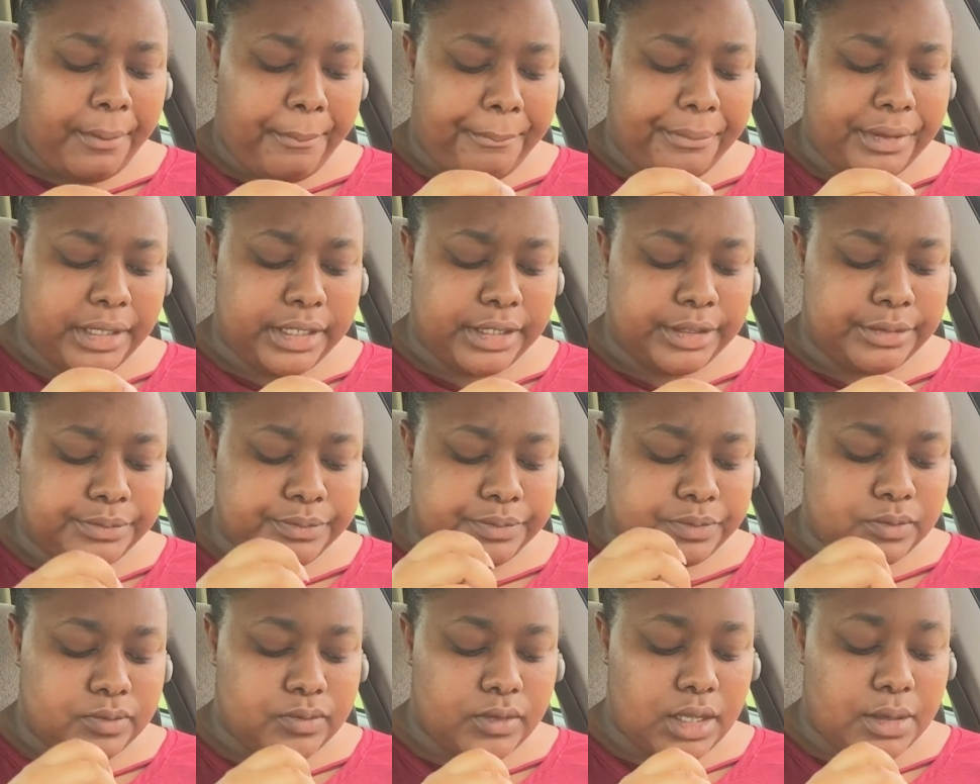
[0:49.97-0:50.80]
But
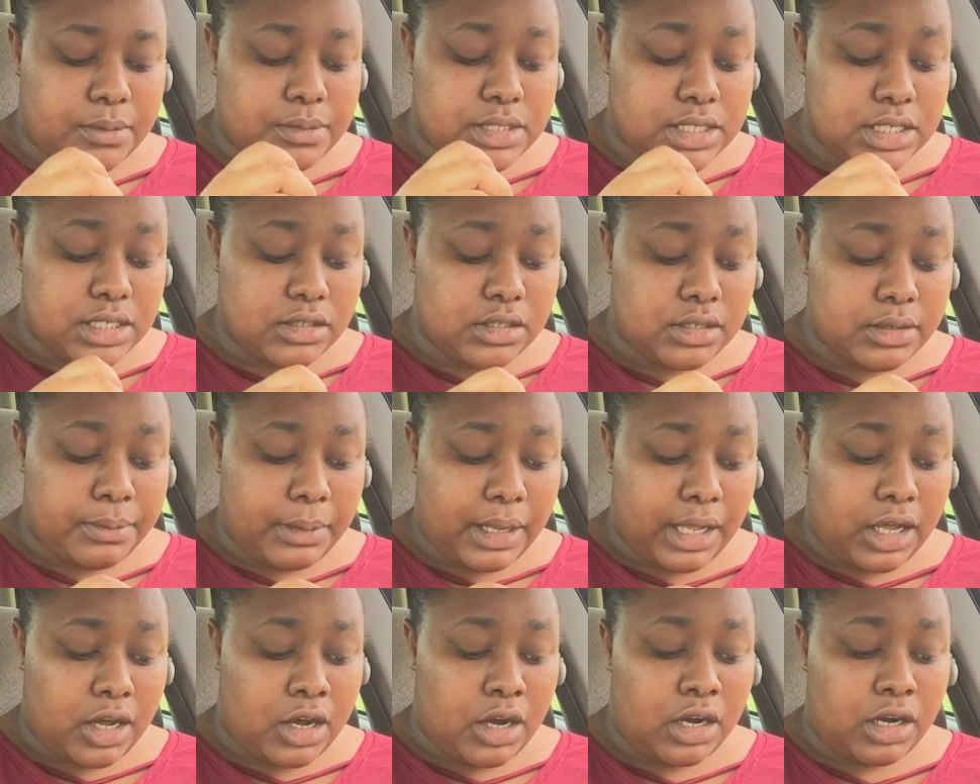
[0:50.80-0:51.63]
I'm sitting in
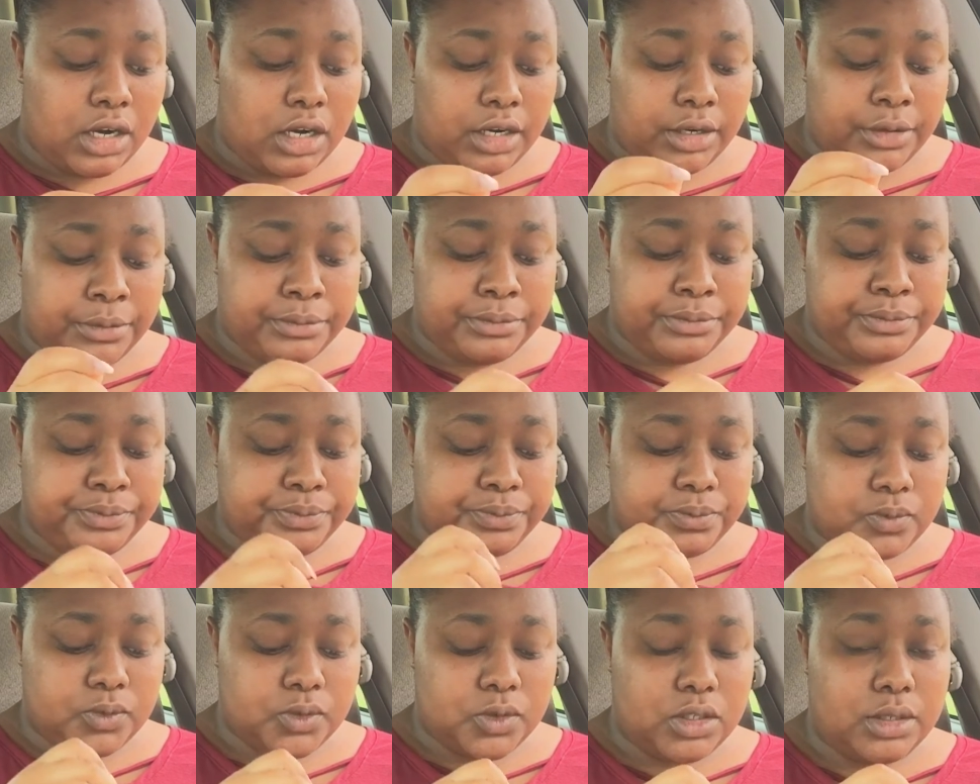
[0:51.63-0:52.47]
my car
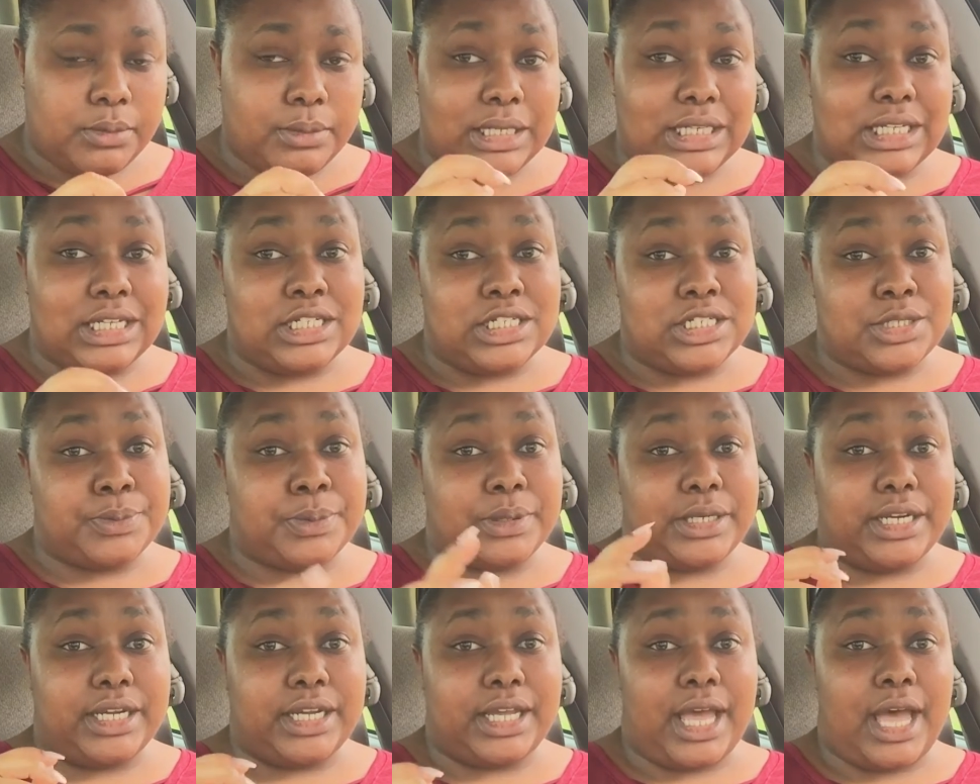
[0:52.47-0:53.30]
on my lunch
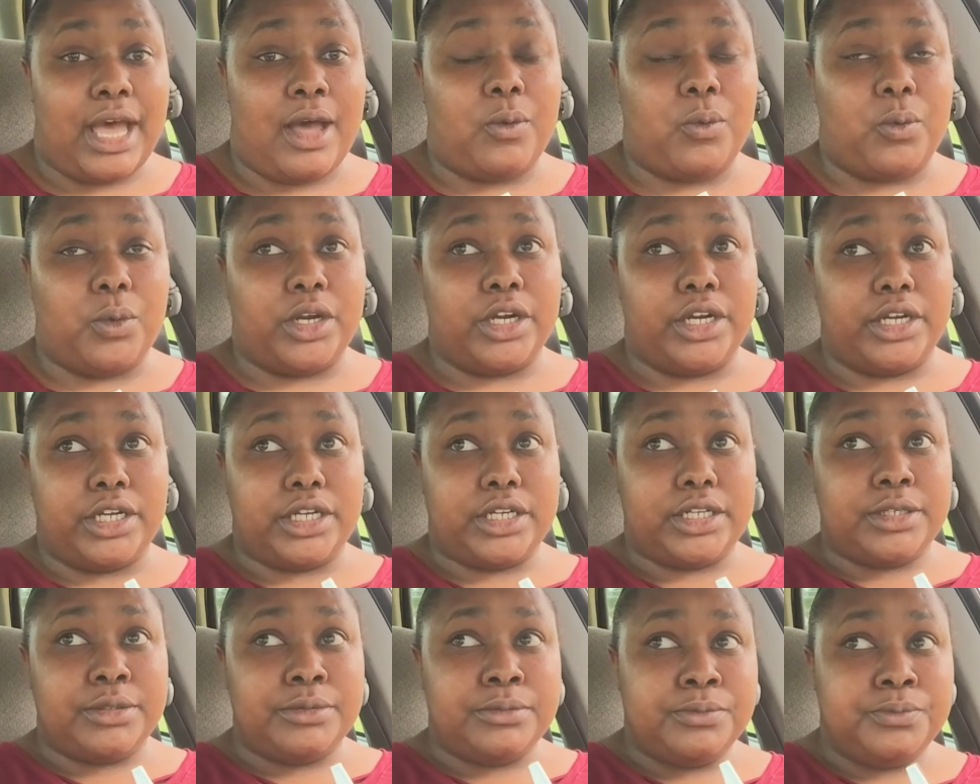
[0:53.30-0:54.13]
break at work,
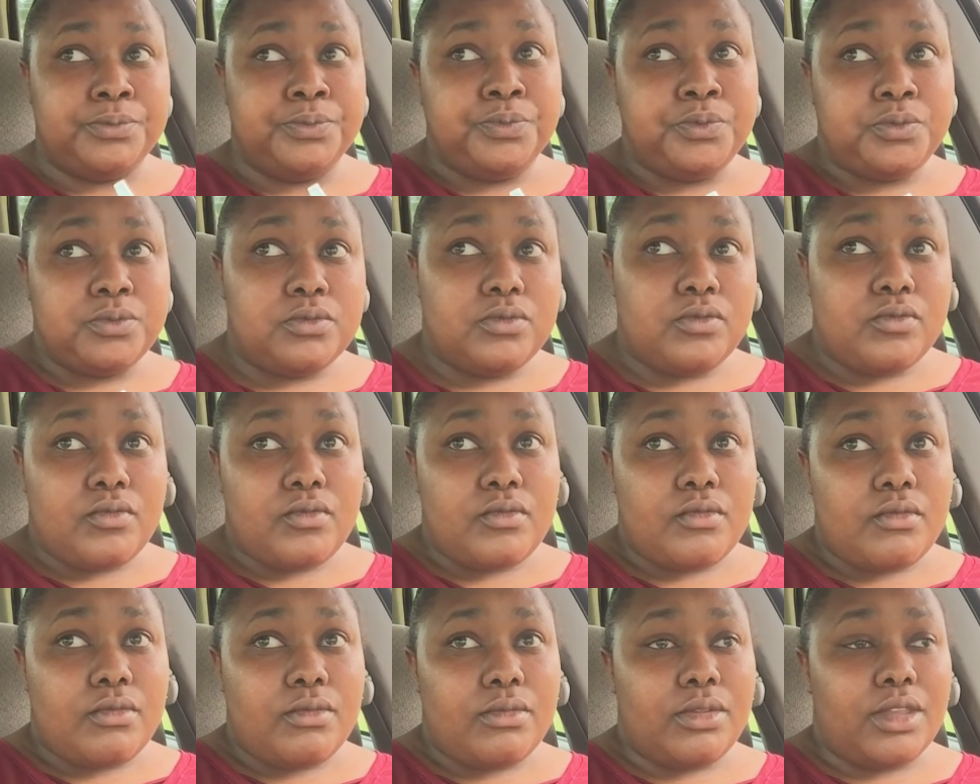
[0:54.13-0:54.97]

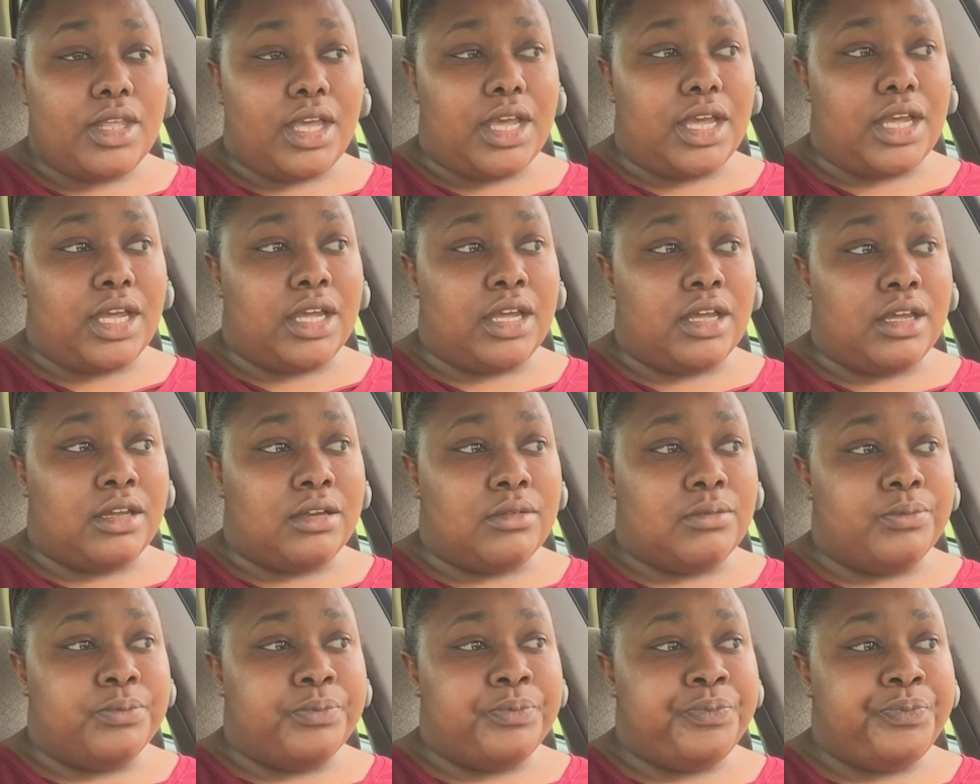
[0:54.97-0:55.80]

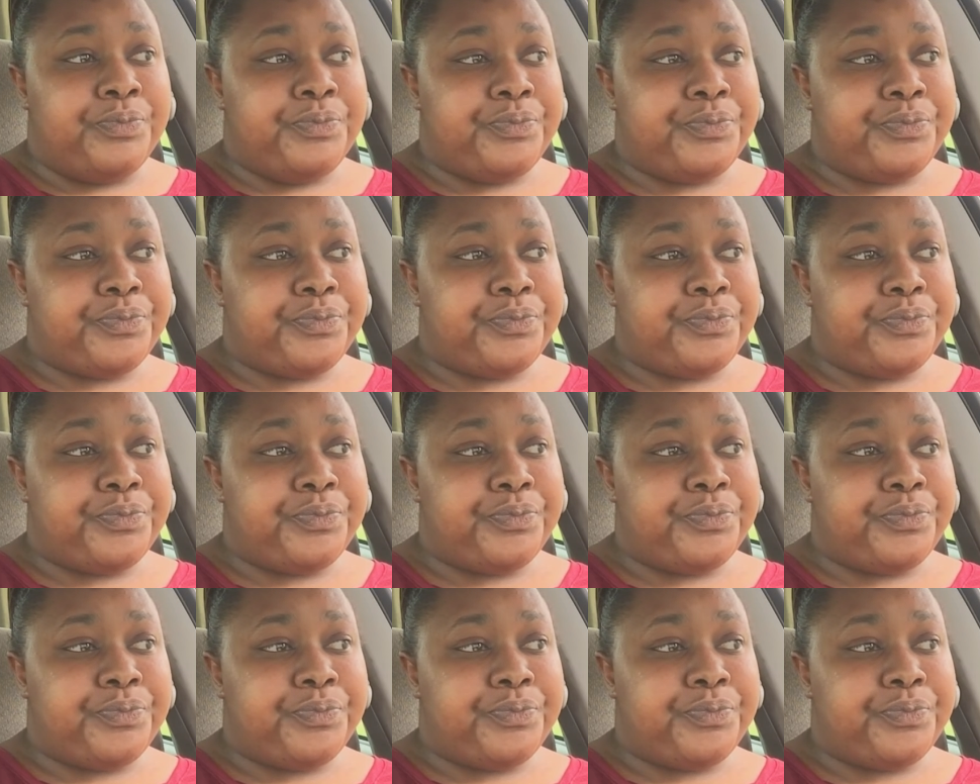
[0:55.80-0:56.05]
and